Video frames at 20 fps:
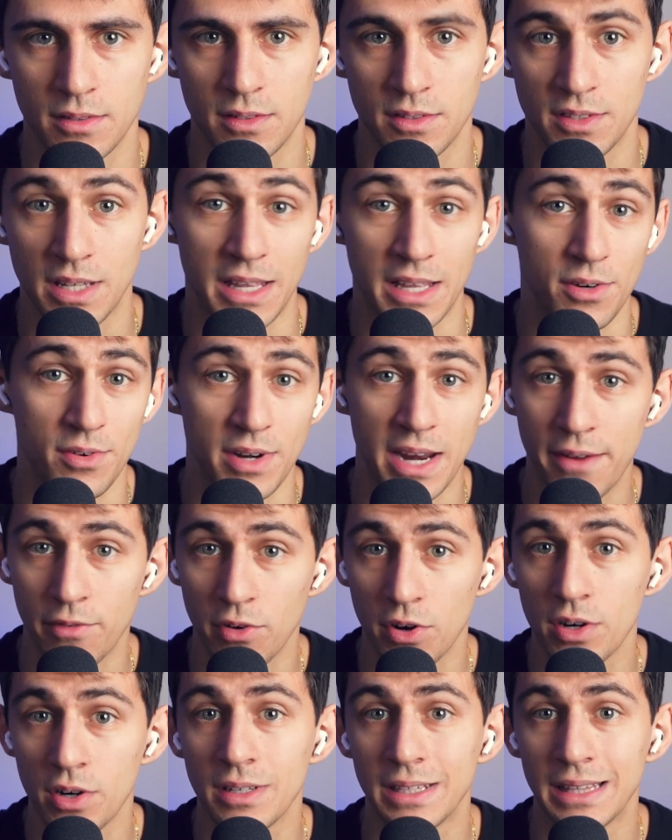so that you're
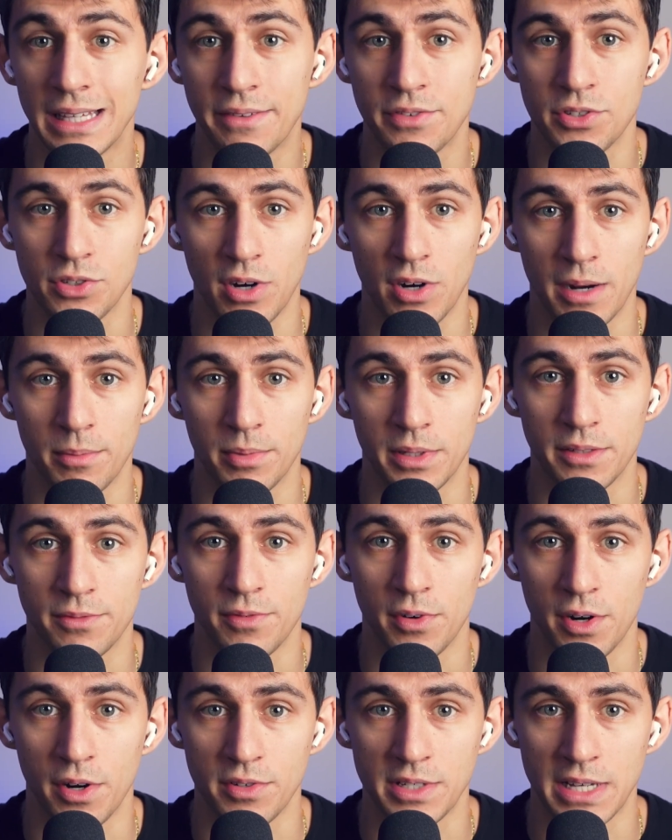never left scrambling
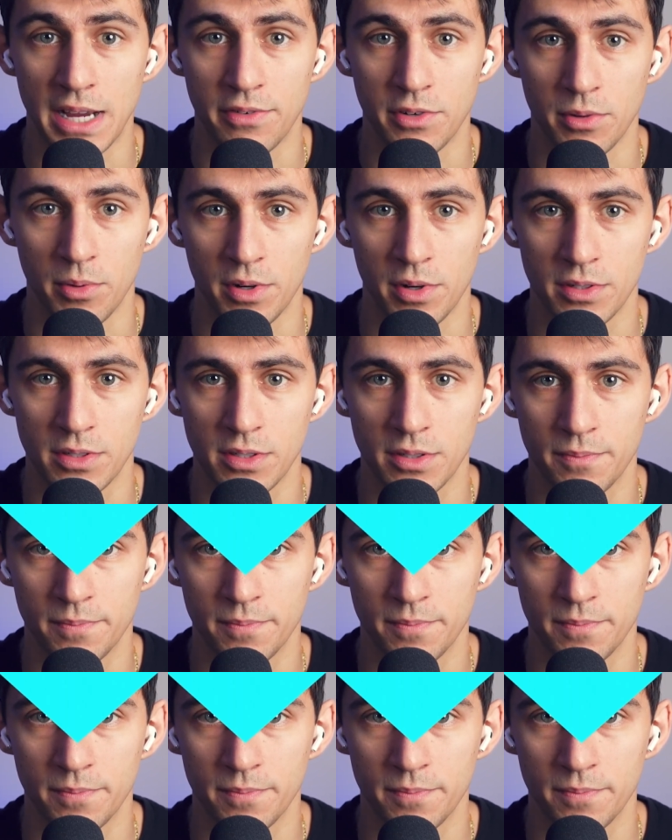for notes afterwards.